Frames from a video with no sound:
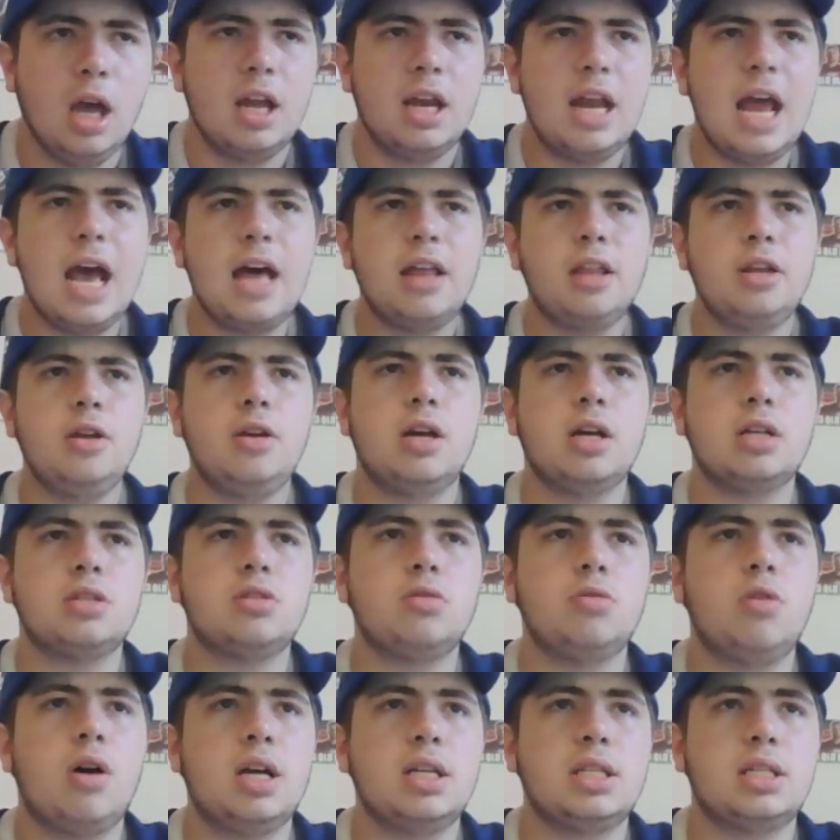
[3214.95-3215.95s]
Now the
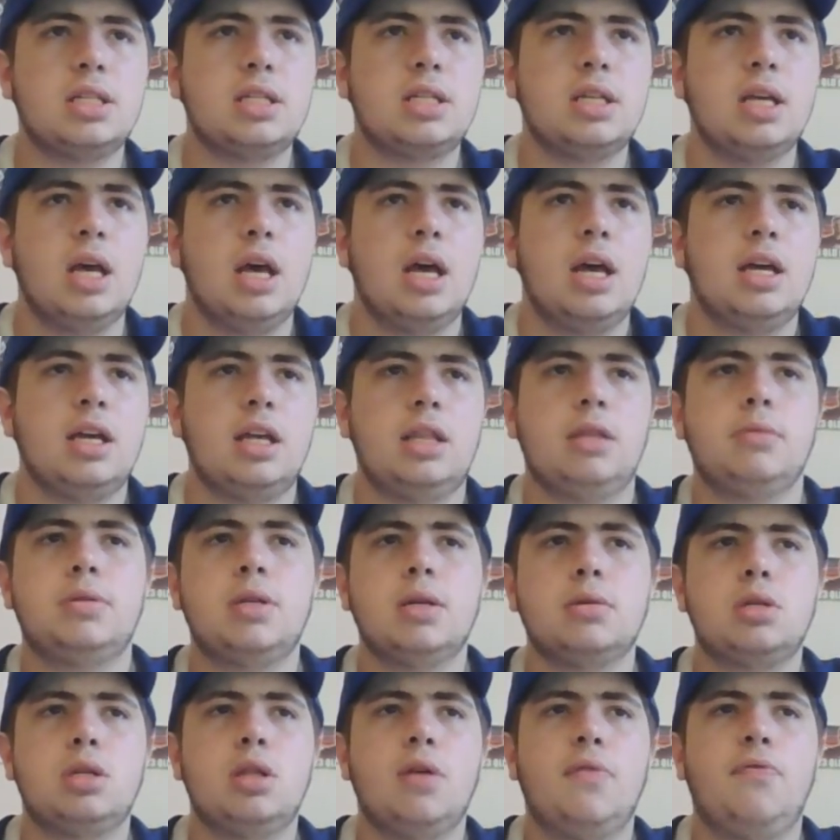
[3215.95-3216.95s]
Newcastle Knights get
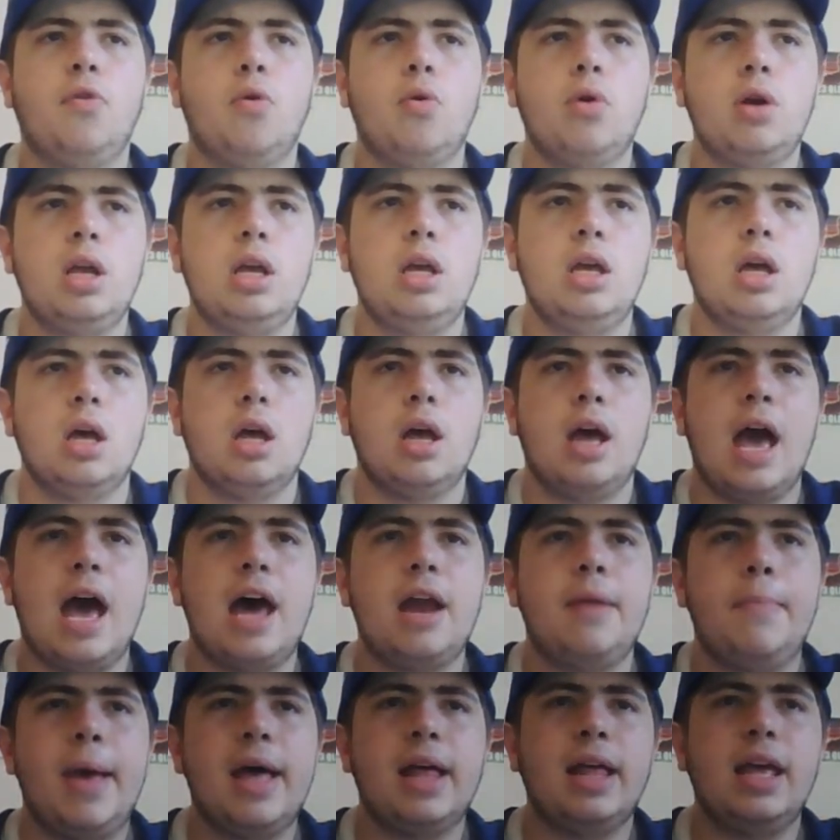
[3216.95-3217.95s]
themselves to the 40.
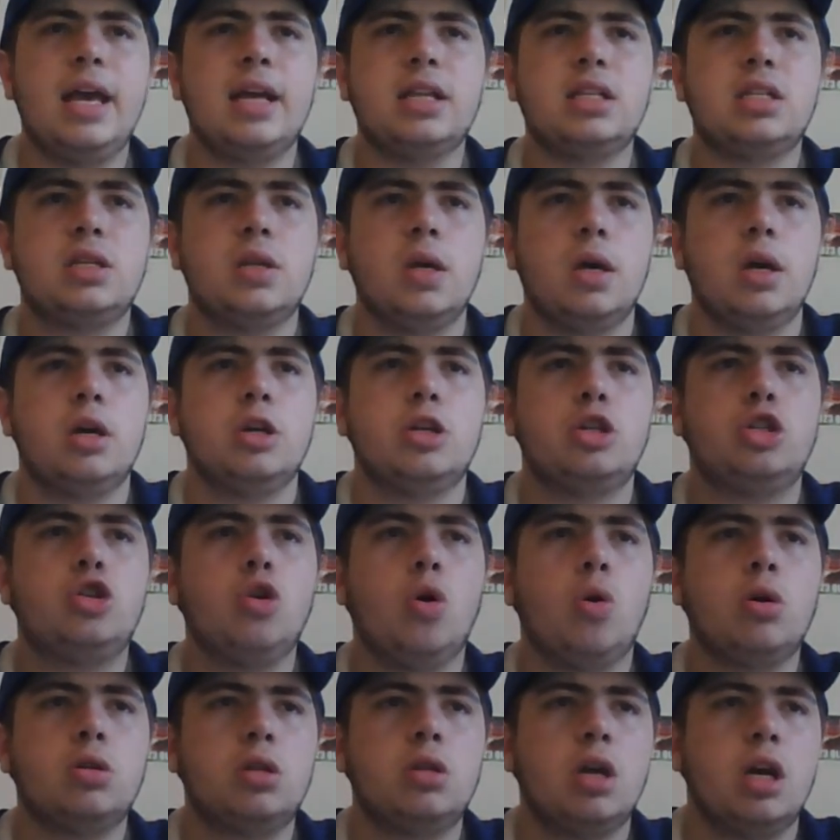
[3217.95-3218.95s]
Adam Elliott,
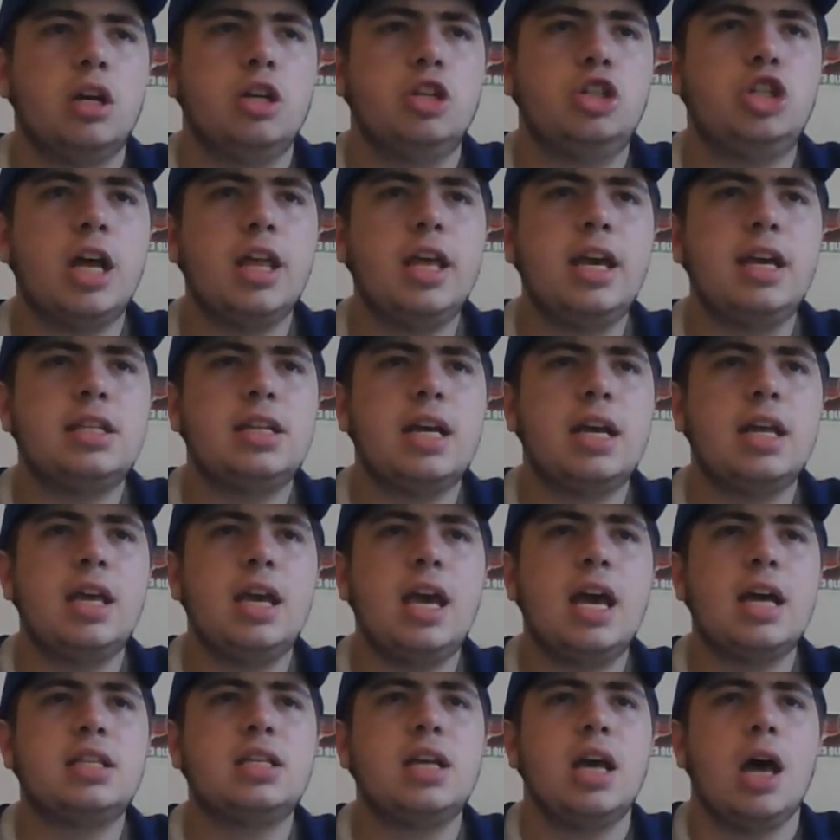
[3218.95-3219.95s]
short, Jelliot
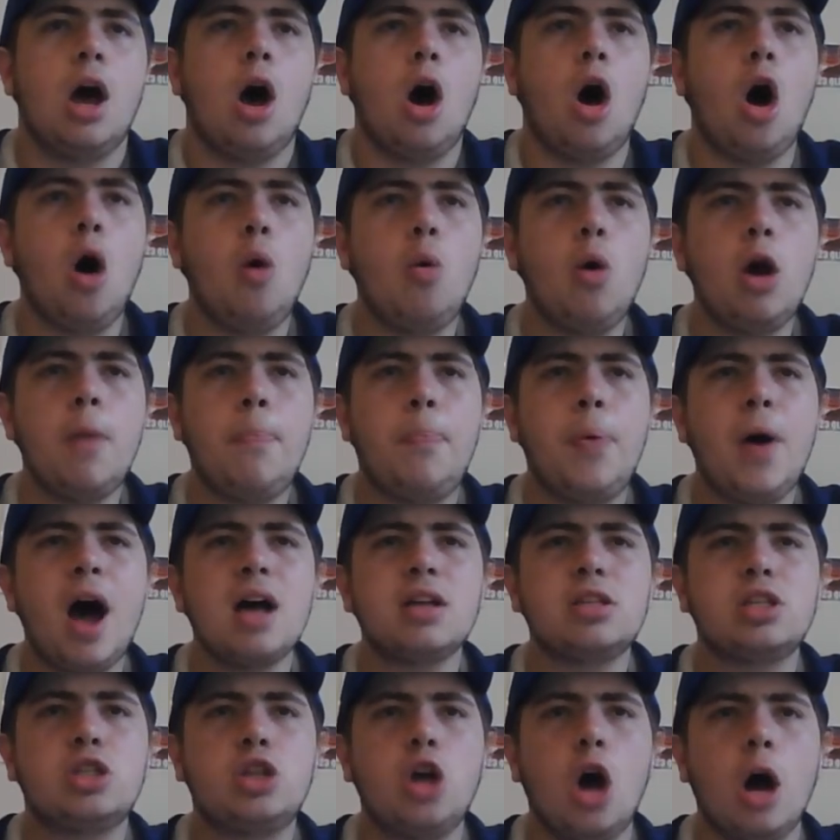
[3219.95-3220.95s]
Elliott. Oh, what a
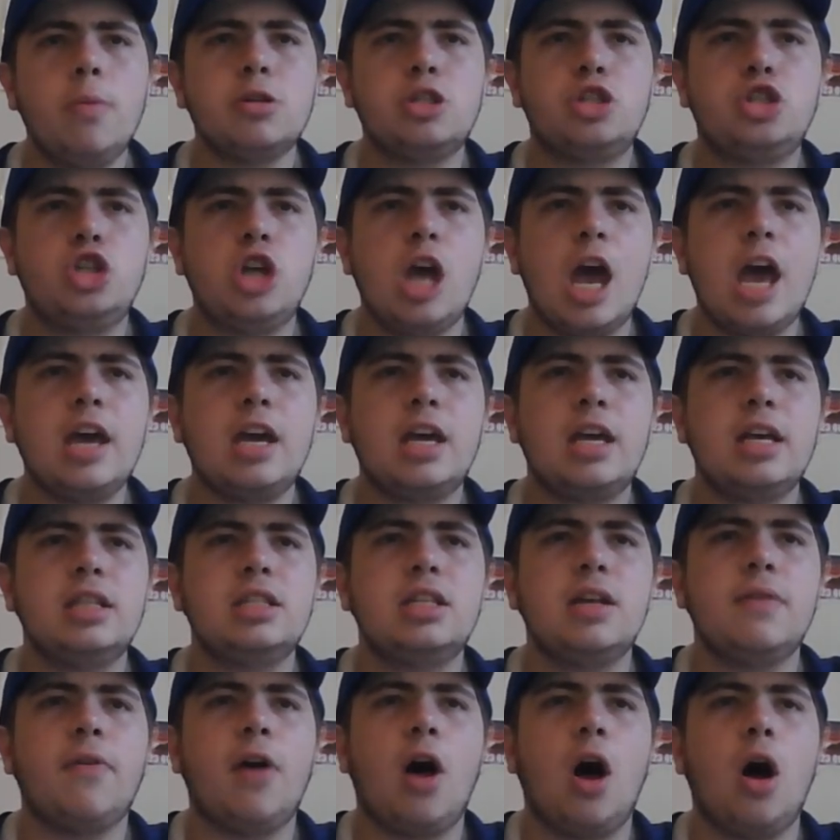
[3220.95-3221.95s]
pass, Thomas Jenkins.
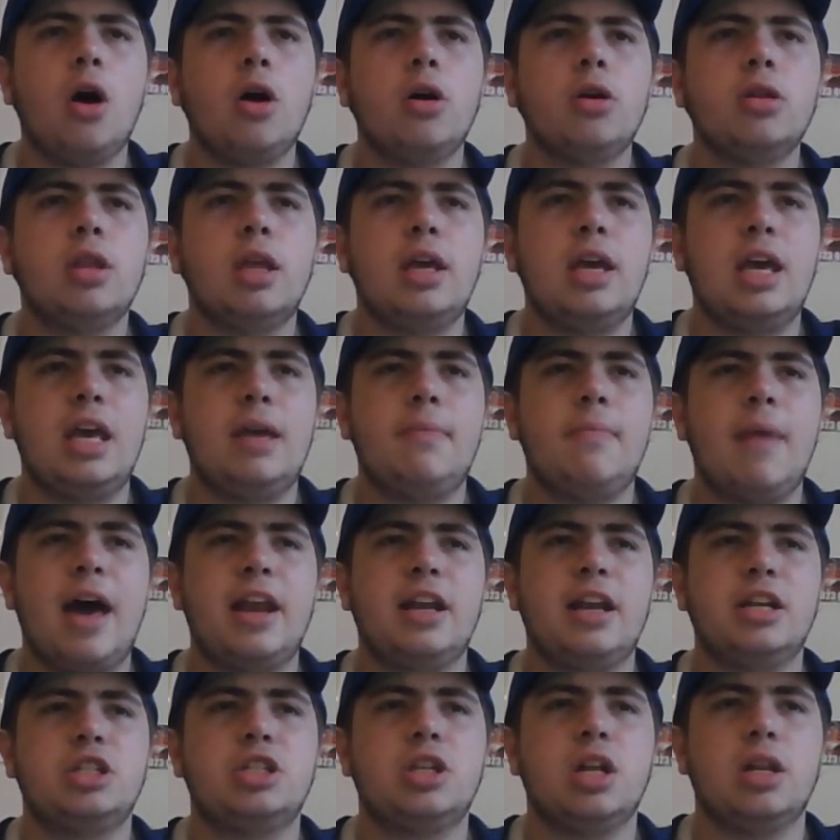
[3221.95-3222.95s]
If only he
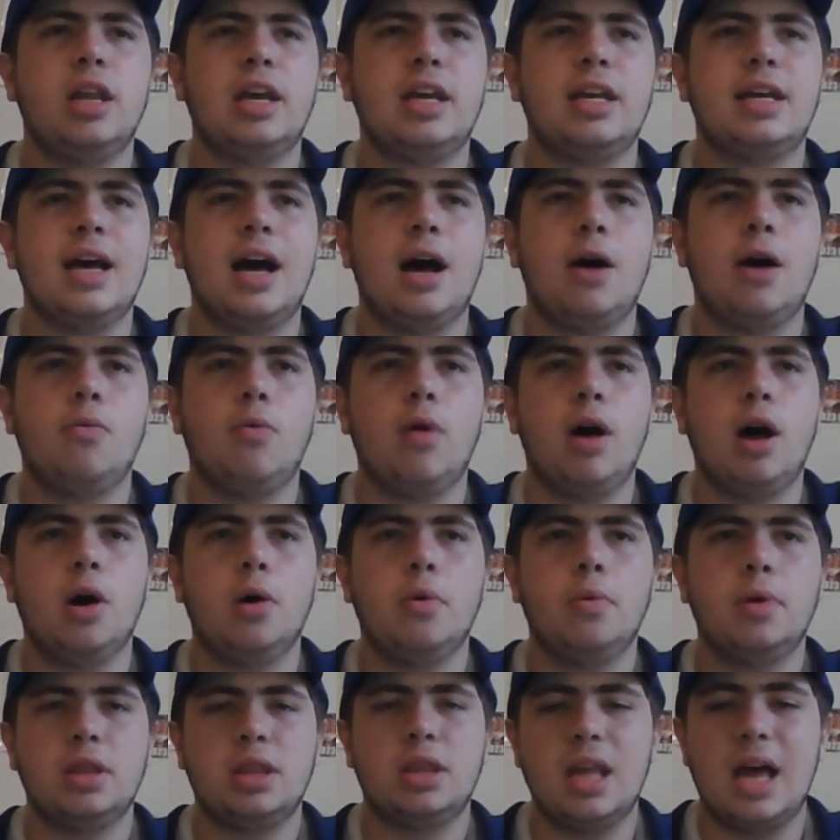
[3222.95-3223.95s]
managed to link up
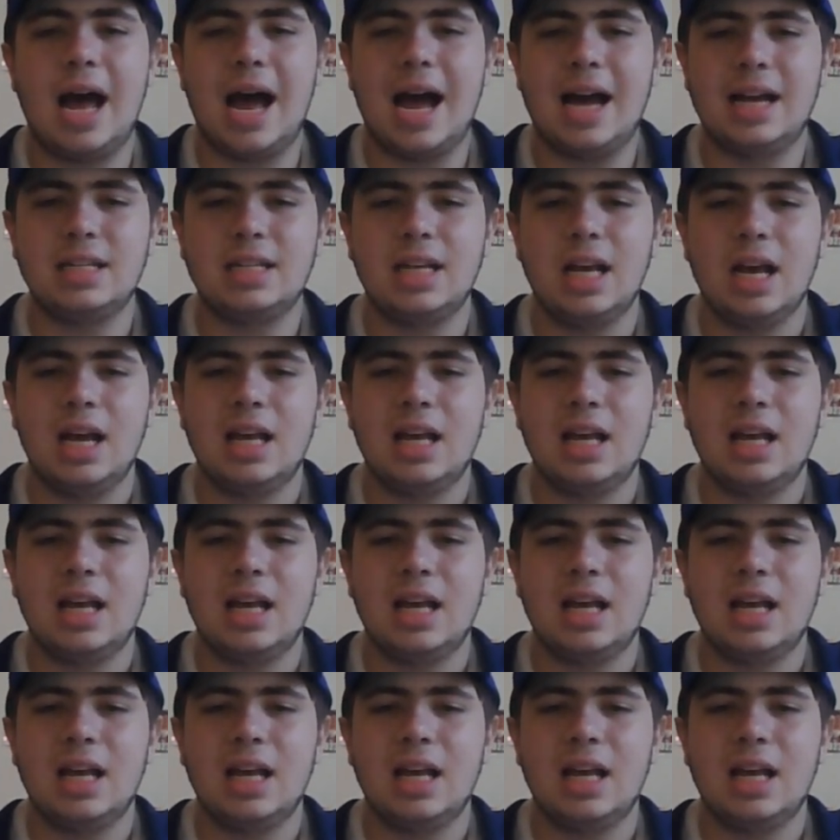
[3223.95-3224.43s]
well with that.